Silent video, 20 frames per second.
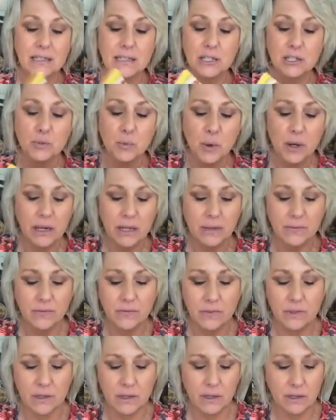This is one
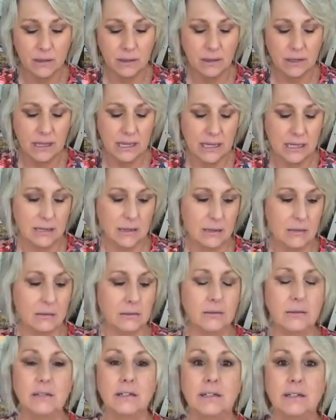of the things,
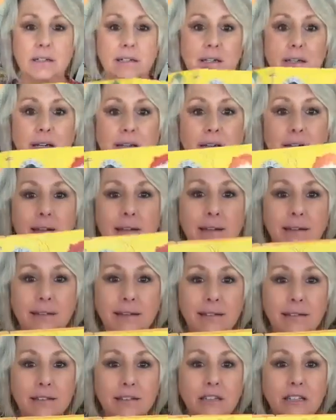oh,
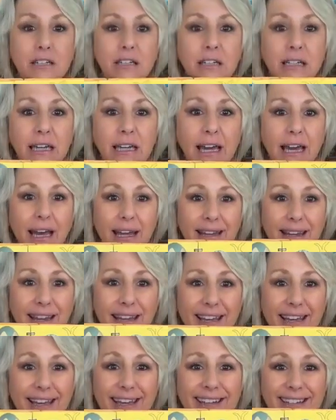look, look at
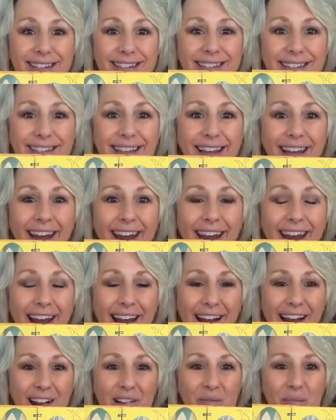this.
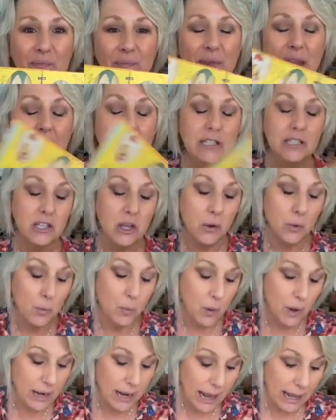So
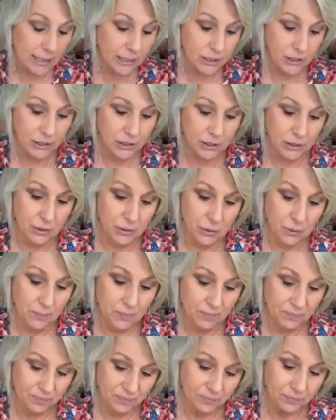what I
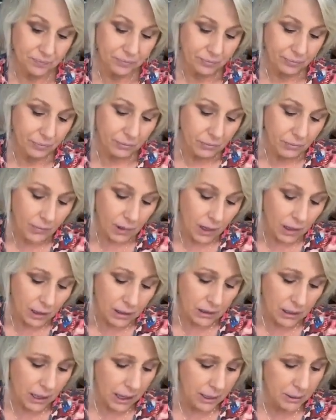do
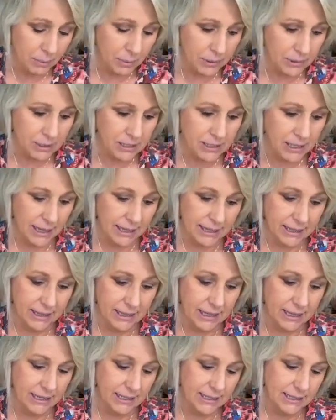on a lot of books
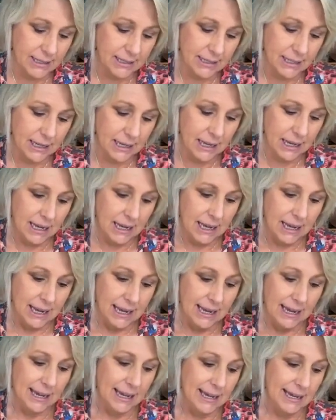like this
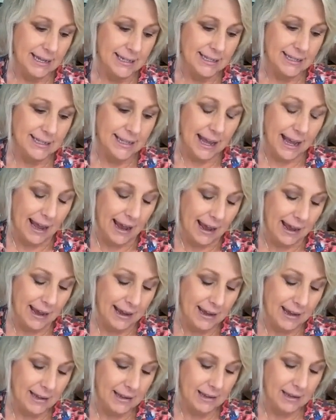is
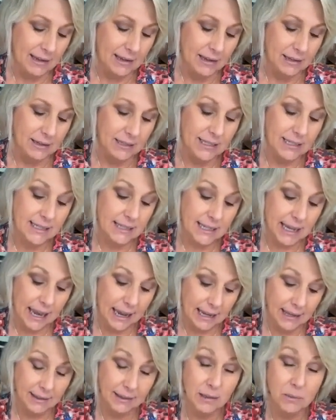I
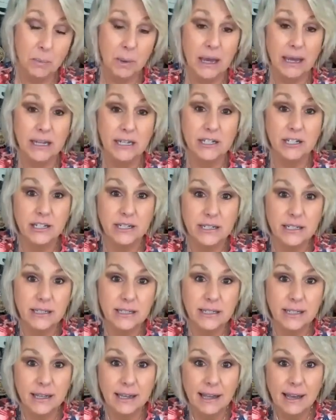scan the
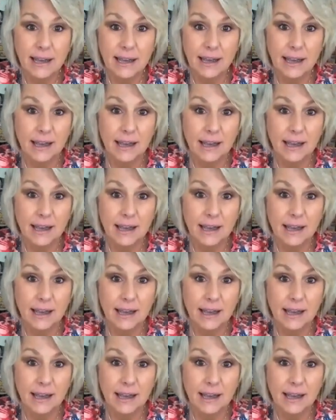pages